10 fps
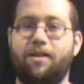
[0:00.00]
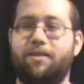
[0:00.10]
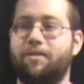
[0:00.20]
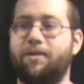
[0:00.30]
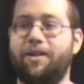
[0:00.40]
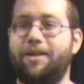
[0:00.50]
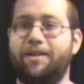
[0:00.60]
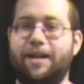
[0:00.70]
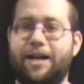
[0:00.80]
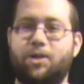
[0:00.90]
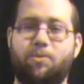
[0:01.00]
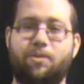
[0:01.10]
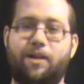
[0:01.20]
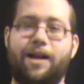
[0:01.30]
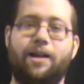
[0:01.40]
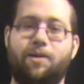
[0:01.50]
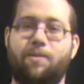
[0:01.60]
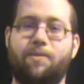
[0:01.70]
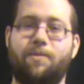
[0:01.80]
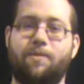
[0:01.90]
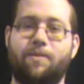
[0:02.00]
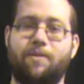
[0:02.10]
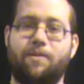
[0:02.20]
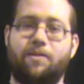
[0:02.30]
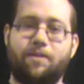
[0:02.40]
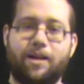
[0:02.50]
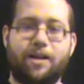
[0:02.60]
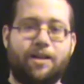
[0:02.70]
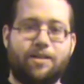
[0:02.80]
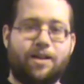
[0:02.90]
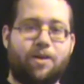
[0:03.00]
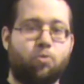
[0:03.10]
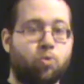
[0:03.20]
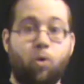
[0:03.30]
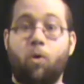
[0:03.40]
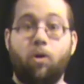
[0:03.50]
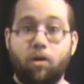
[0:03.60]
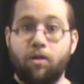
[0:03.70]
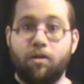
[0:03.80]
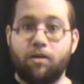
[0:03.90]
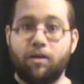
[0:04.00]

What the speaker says: Is there any actual is there like a rule?